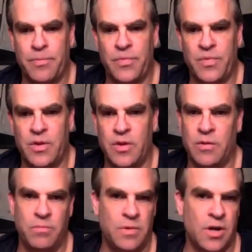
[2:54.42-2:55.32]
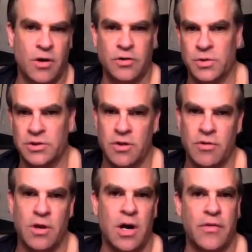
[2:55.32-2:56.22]
knows what's
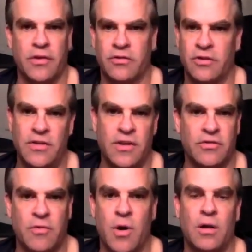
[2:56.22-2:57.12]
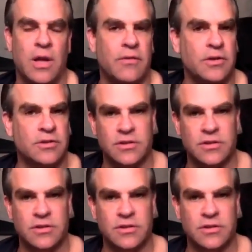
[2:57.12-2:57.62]
going on, that's seen this from all levels,